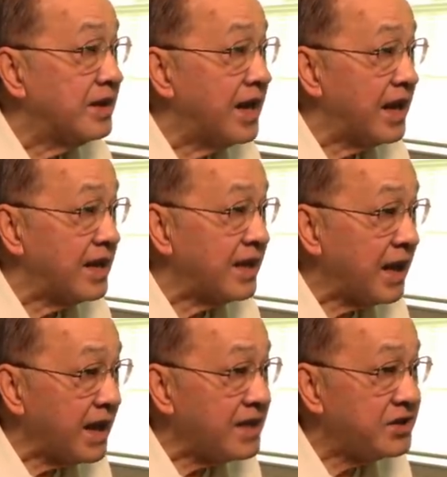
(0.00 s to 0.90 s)
They
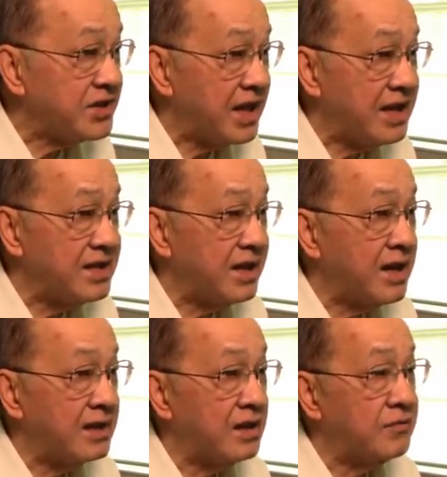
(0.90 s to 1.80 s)
can stay in the
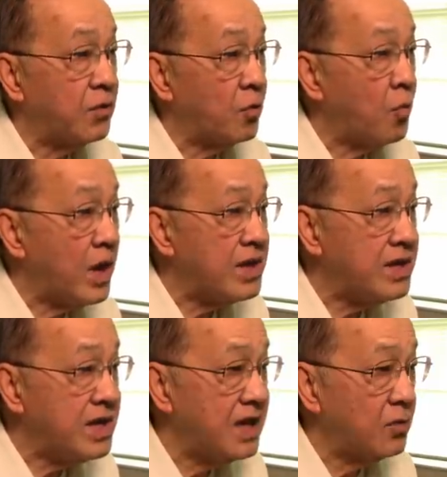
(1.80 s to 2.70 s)
country for
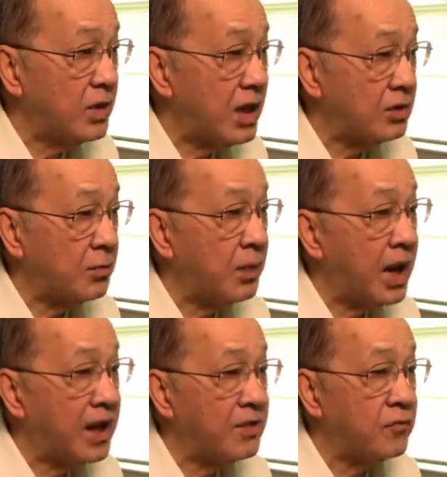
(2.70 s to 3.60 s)
1 year without
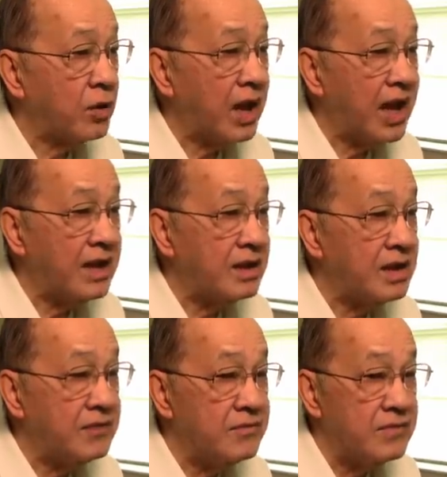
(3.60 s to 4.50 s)
applying for
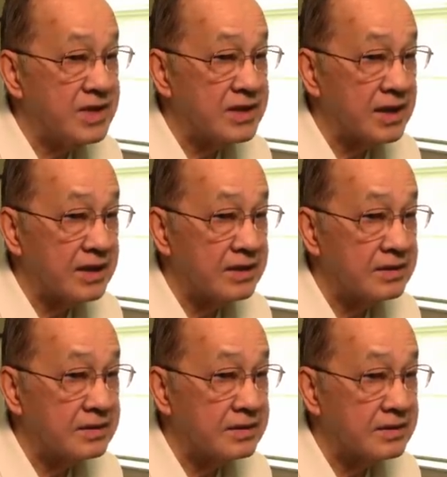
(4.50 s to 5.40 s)
entry visa.
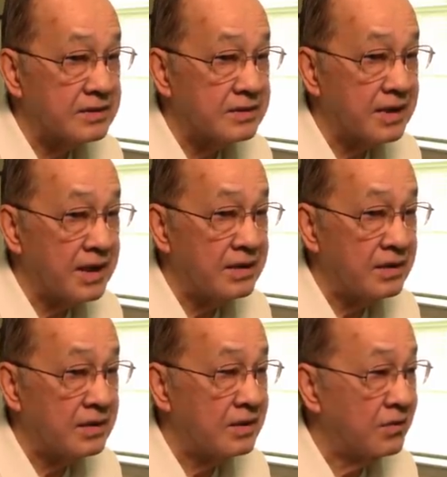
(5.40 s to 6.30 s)

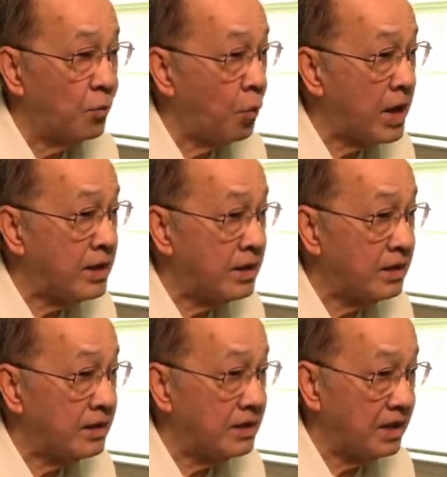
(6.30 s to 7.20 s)
Okay? 1
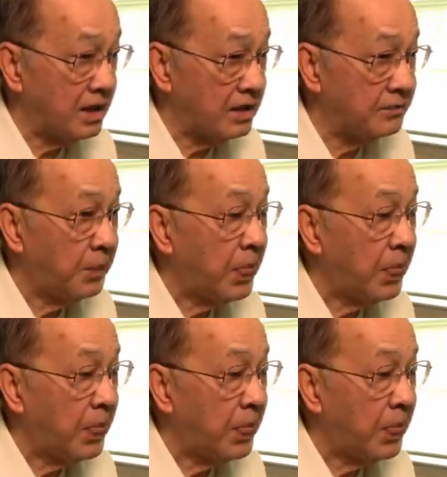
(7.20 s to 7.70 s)
year.